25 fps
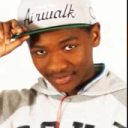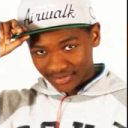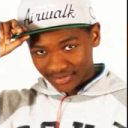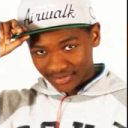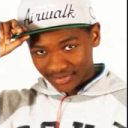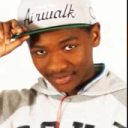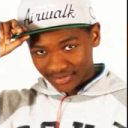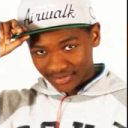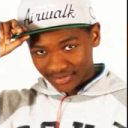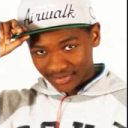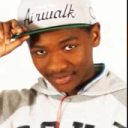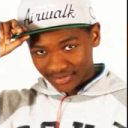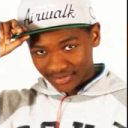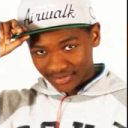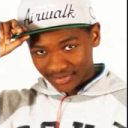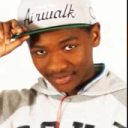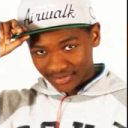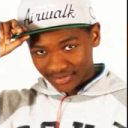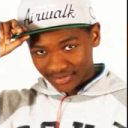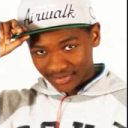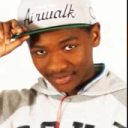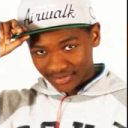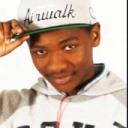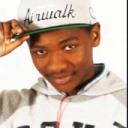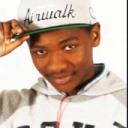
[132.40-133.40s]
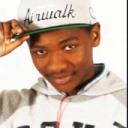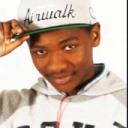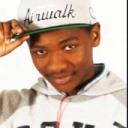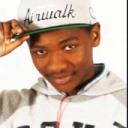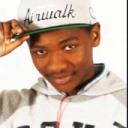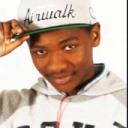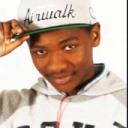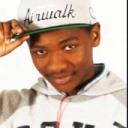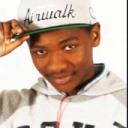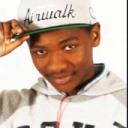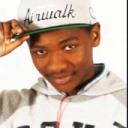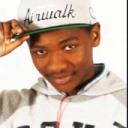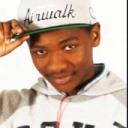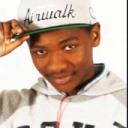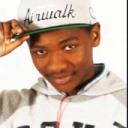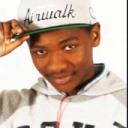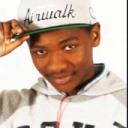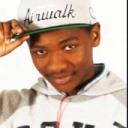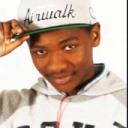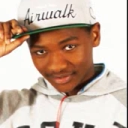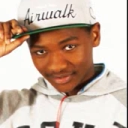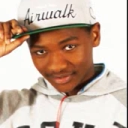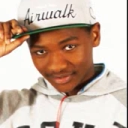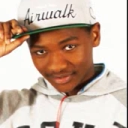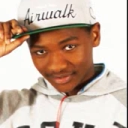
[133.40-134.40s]

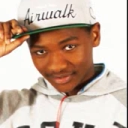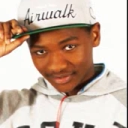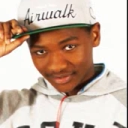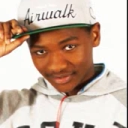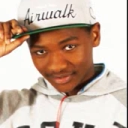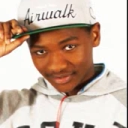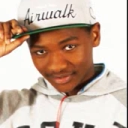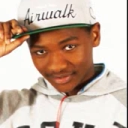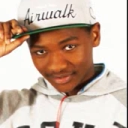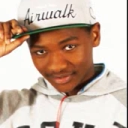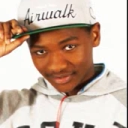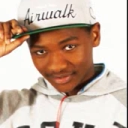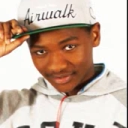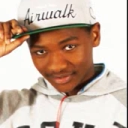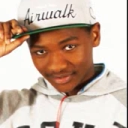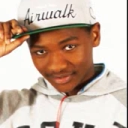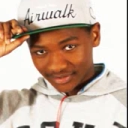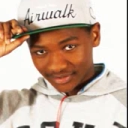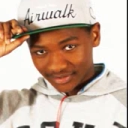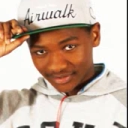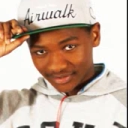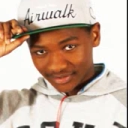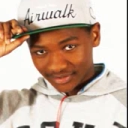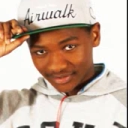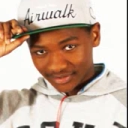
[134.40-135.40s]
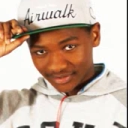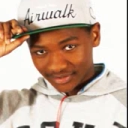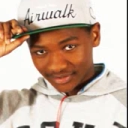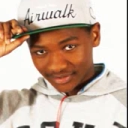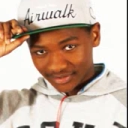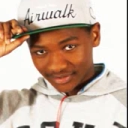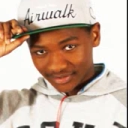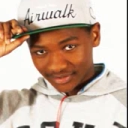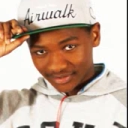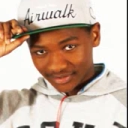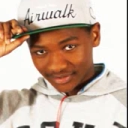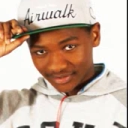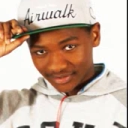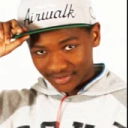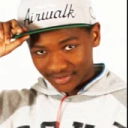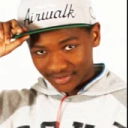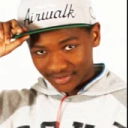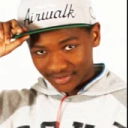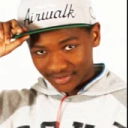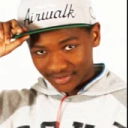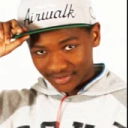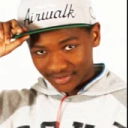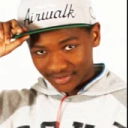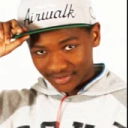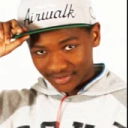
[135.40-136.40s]

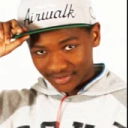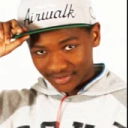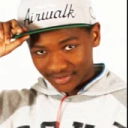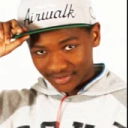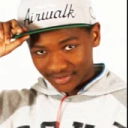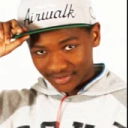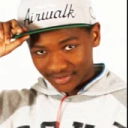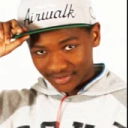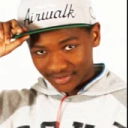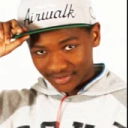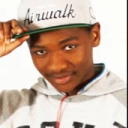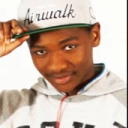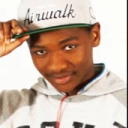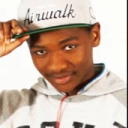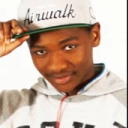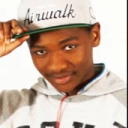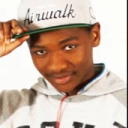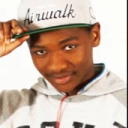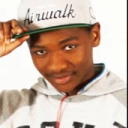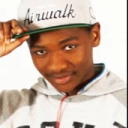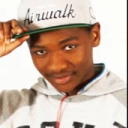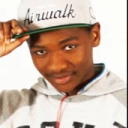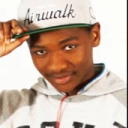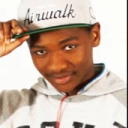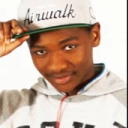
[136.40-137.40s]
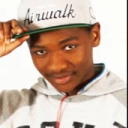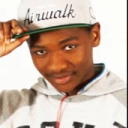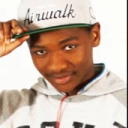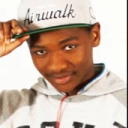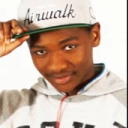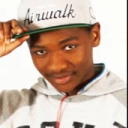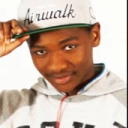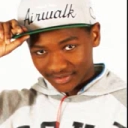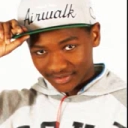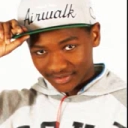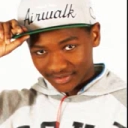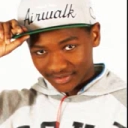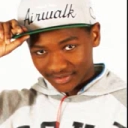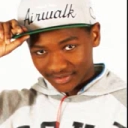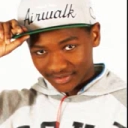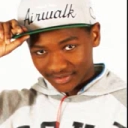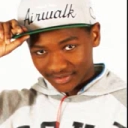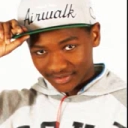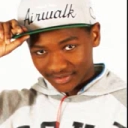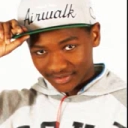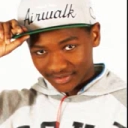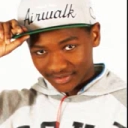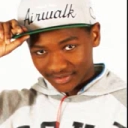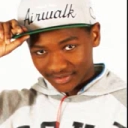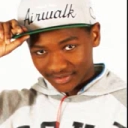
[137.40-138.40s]

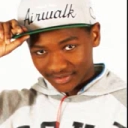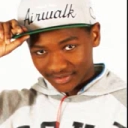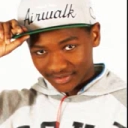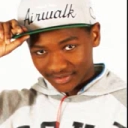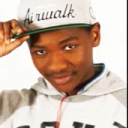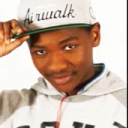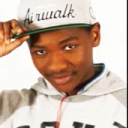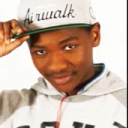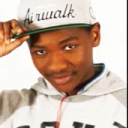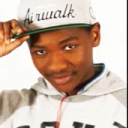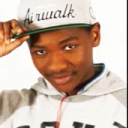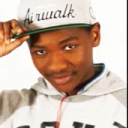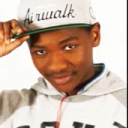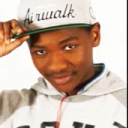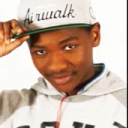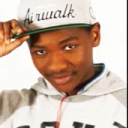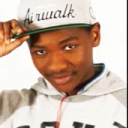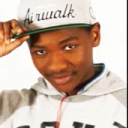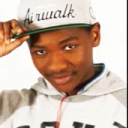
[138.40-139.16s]
(no lip movement)